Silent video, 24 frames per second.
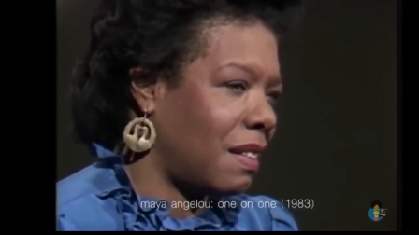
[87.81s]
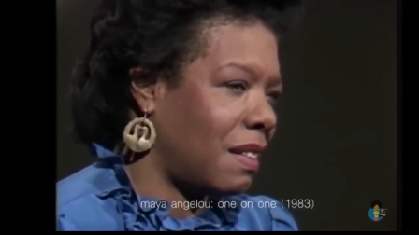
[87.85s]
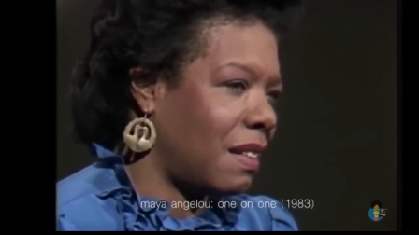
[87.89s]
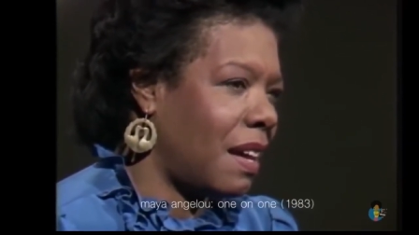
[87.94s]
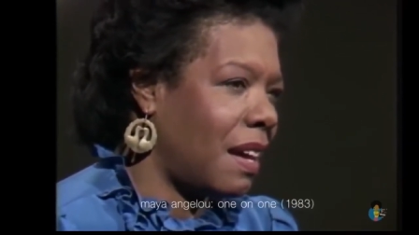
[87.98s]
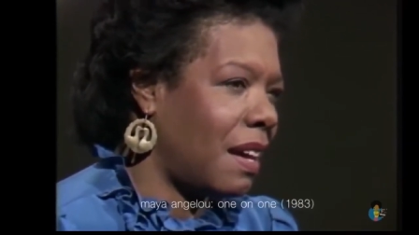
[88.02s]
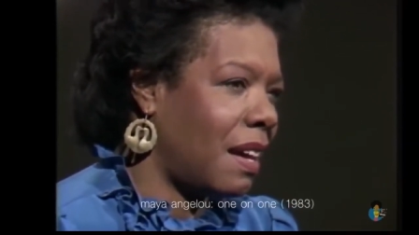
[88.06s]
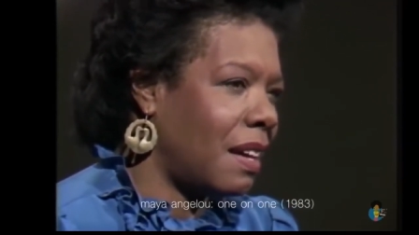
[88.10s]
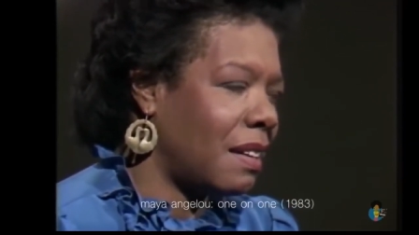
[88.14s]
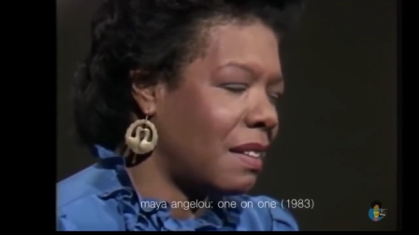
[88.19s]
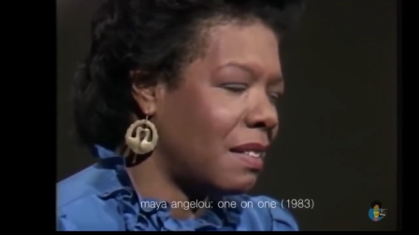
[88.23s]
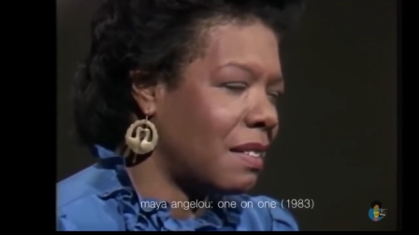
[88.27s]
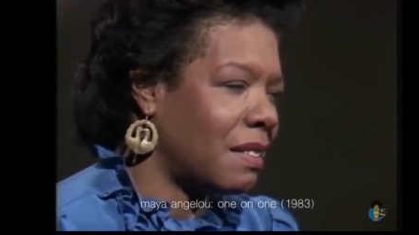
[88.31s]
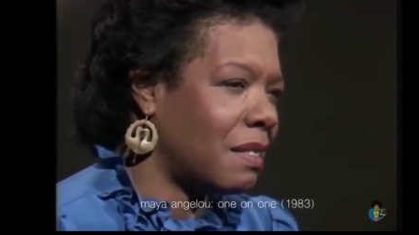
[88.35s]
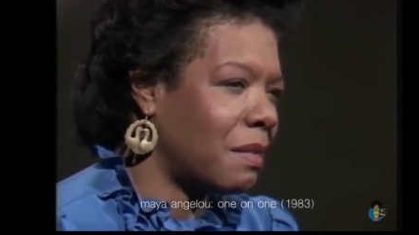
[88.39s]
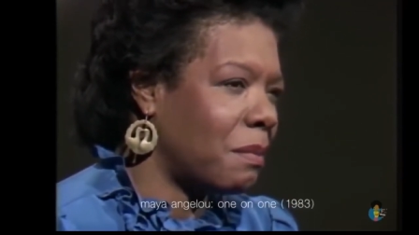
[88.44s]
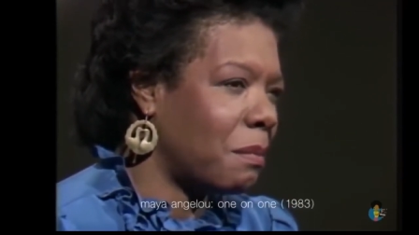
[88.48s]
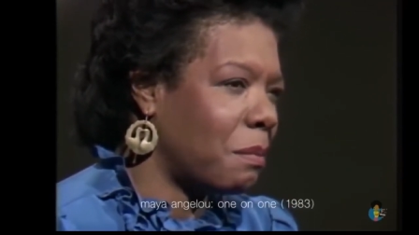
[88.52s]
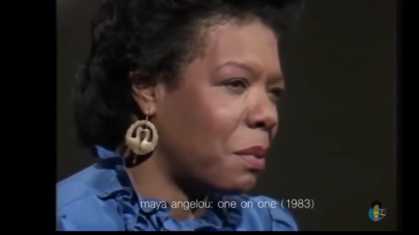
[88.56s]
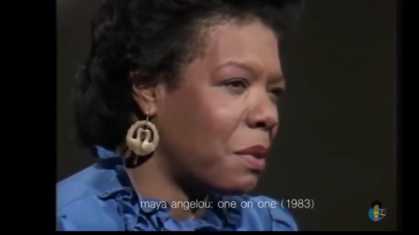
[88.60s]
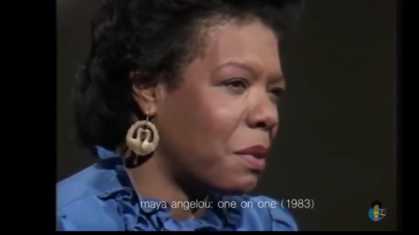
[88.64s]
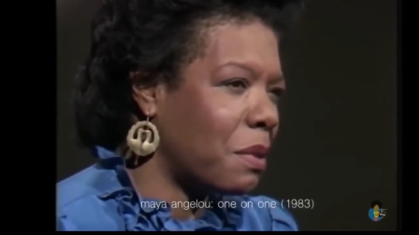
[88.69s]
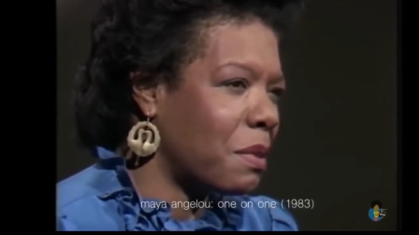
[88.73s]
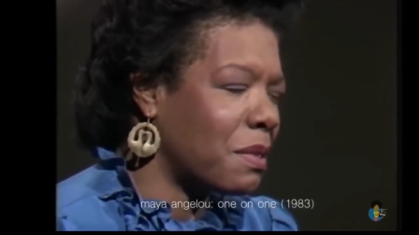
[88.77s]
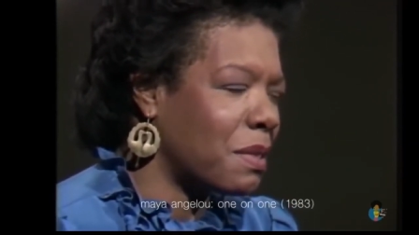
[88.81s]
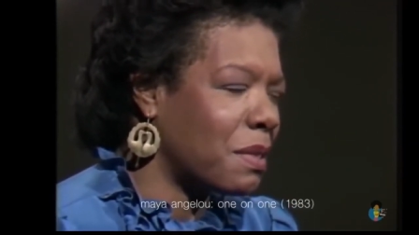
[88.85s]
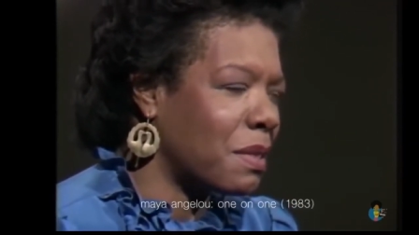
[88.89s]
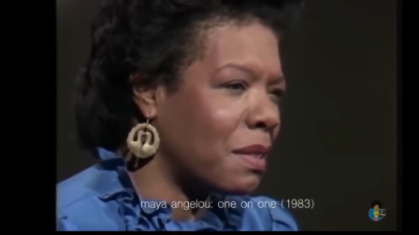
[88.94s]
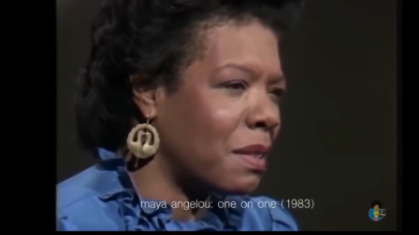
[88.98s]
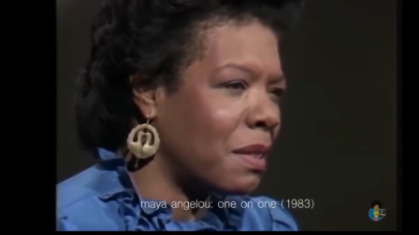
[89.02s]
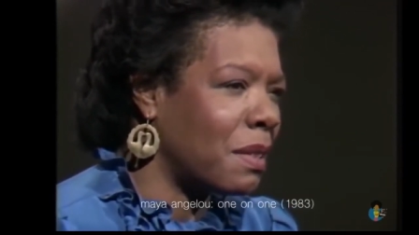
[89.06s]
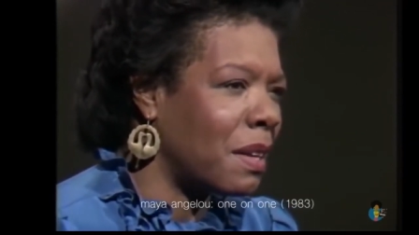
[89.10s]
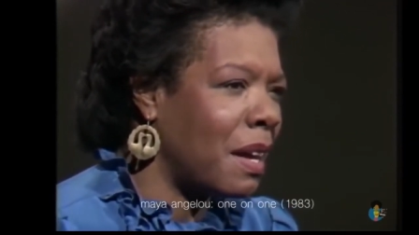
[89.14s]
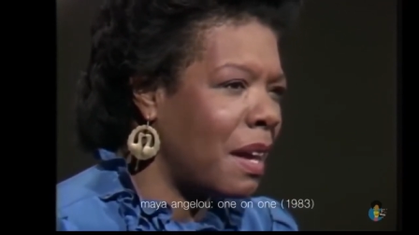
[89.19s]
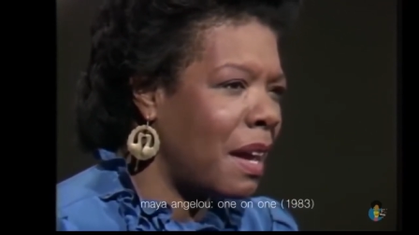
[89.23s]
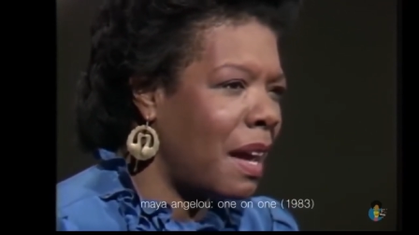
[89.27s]
that
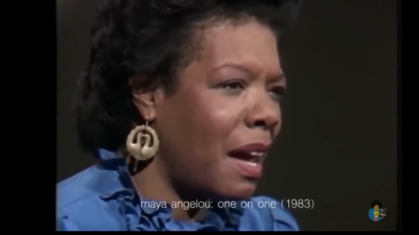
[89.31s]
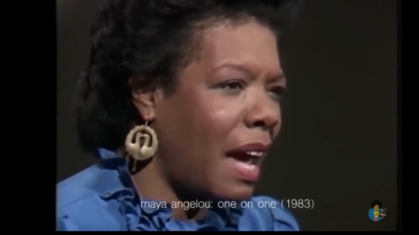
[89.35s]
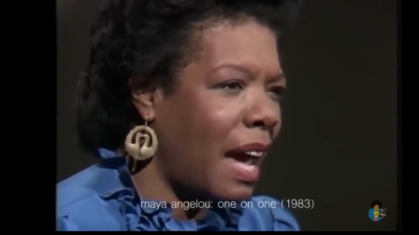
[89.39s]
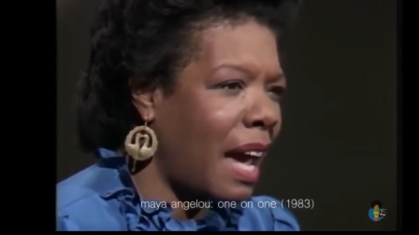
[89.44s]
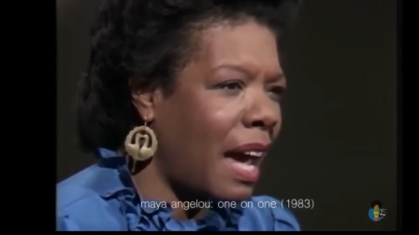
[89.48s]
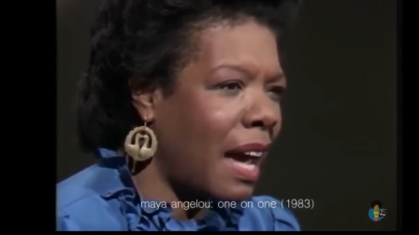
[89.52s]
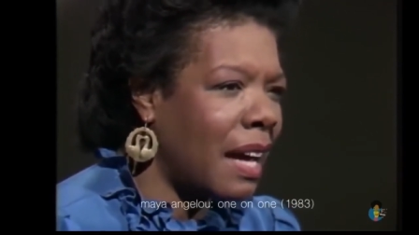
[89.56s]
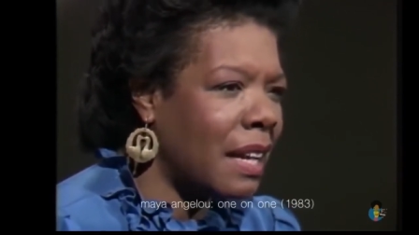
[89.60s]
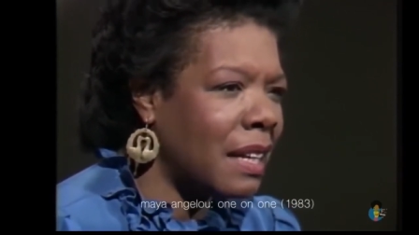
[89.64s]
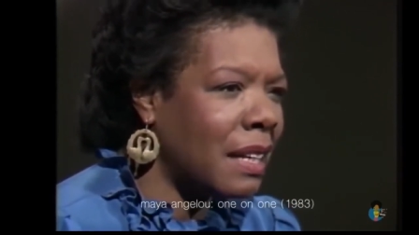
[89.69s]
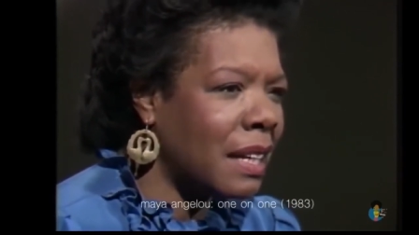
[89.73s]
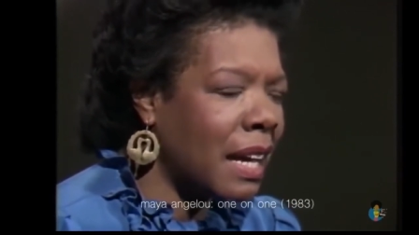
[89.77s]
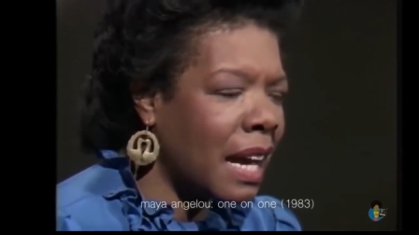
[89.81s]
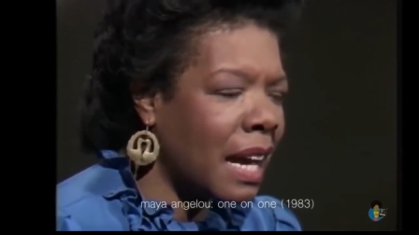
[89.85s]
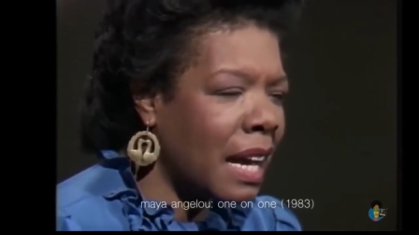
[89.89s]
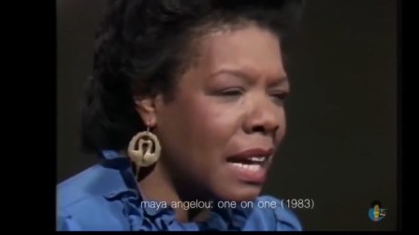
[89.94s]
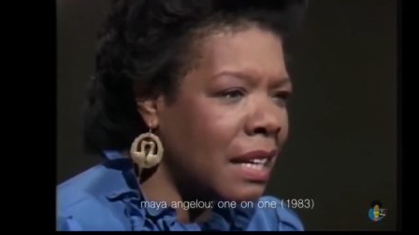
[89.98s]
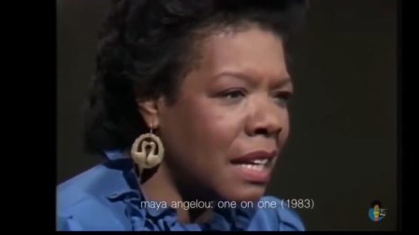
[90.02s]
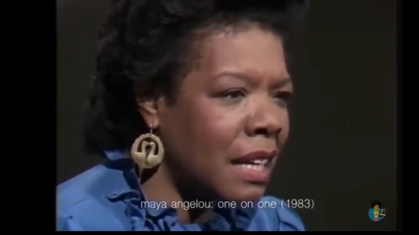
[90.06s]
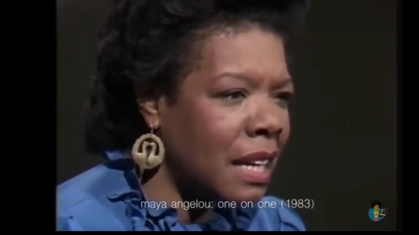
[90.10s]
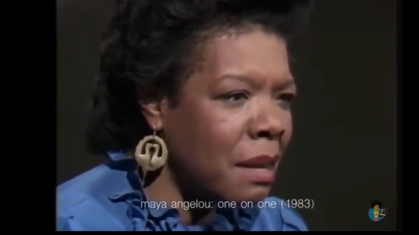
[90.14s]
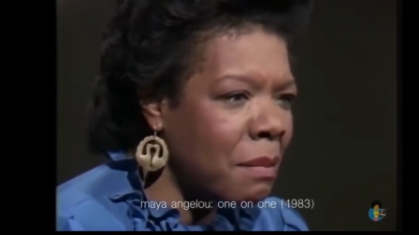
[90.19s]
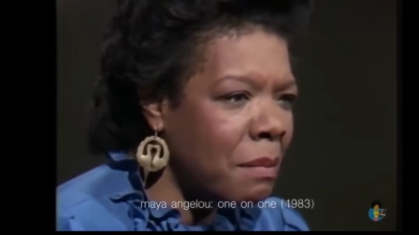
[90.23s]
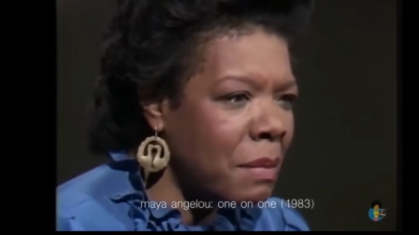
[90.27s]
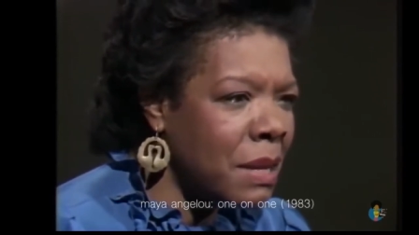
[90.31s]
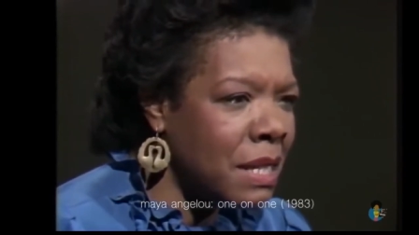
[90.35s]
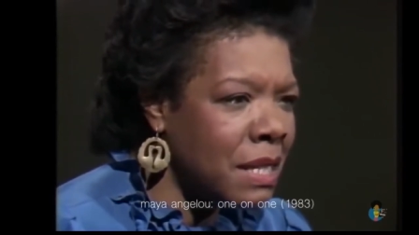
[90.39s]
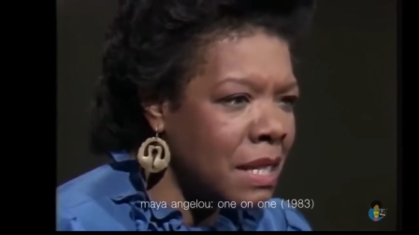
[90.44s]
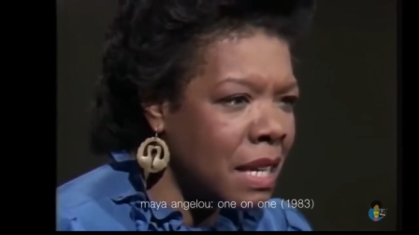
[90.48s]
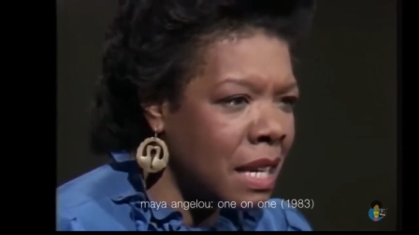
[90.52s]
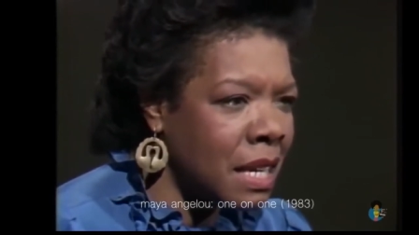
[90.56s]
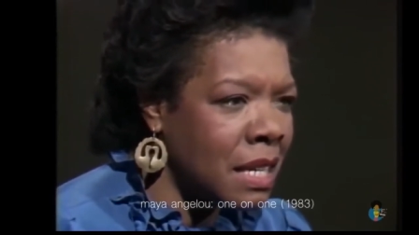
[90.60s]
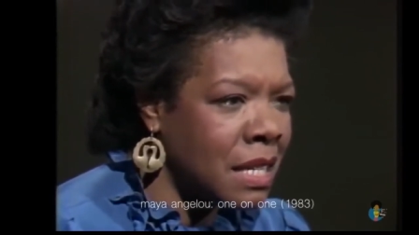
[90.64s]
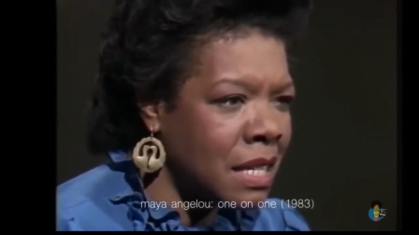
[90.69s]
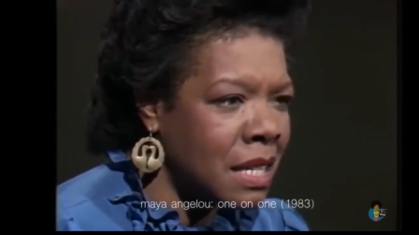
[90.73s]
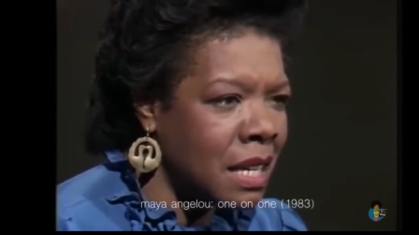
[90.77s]
person and can
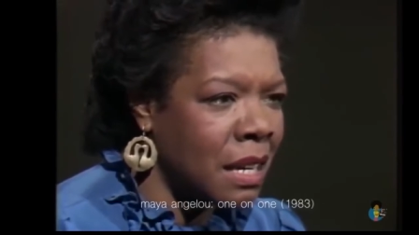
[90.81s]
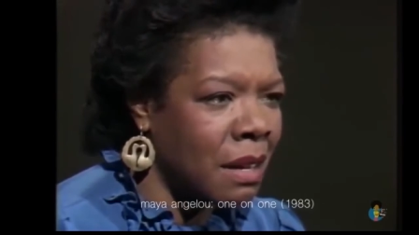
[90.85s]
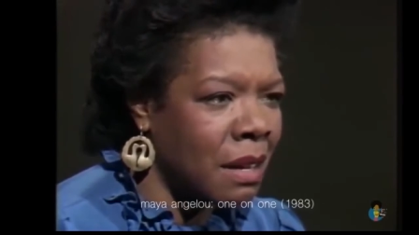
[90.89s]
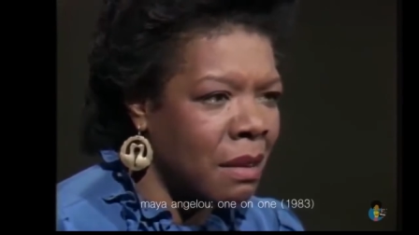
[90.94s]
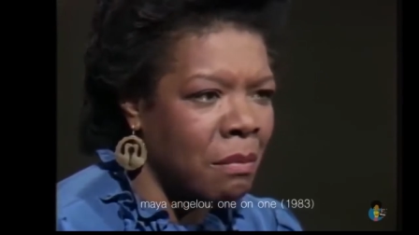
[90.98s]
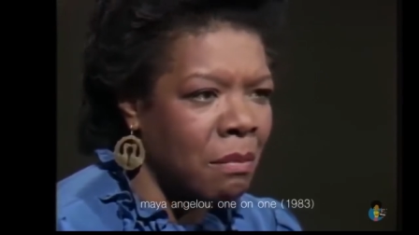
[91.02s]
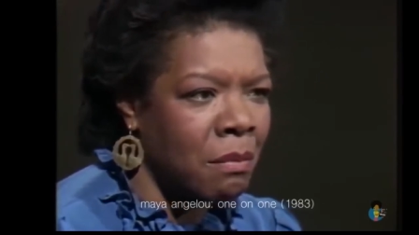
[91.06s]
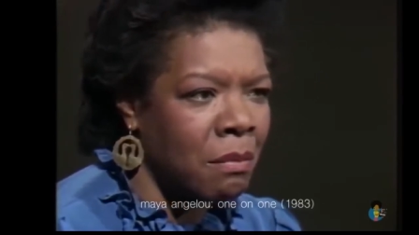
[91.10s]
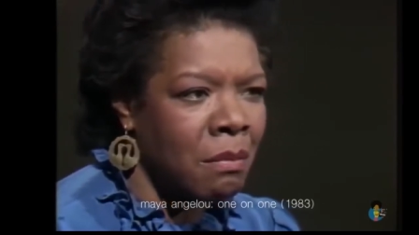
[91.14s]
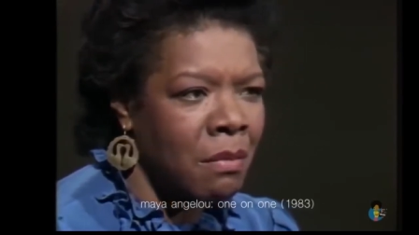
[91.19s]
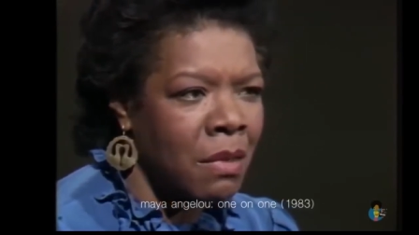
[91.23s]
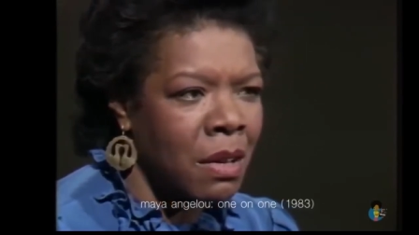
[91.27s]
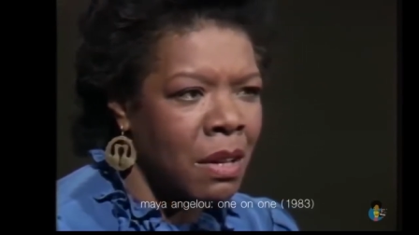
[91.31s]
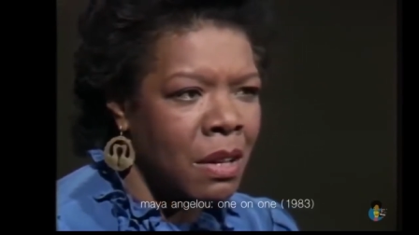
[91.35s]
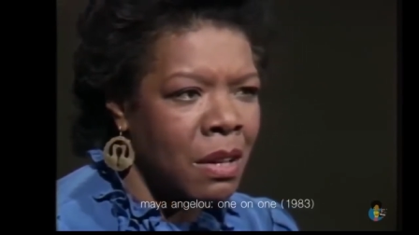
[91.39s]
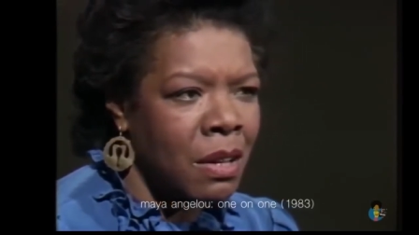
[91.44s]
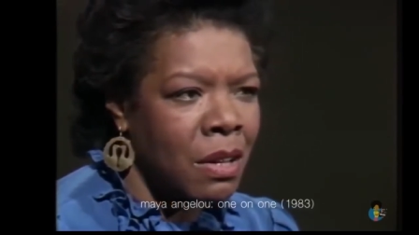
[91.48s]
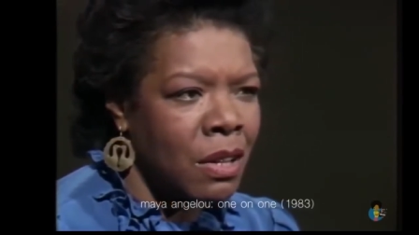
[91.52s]
imitate him